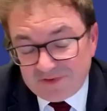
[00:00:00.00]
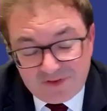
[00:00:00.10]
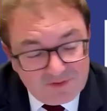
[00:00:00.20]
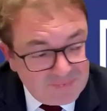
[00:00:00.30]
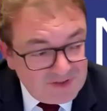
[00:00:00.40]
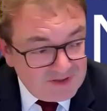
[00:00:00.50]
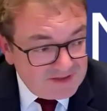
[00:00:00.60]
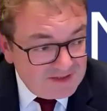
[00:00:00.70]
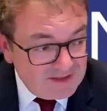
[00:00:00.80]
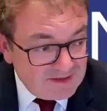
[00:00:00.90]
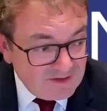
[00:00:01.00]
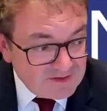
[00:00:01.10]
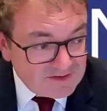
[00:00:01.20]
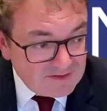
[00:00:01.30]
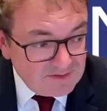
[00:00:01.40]
of a non-party
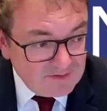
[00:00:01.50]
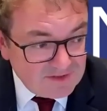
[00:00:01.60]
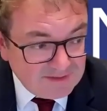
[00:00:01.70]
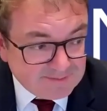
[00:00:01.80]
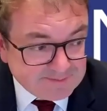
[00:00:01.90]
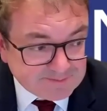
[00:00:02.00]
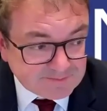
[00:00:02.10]
costs order.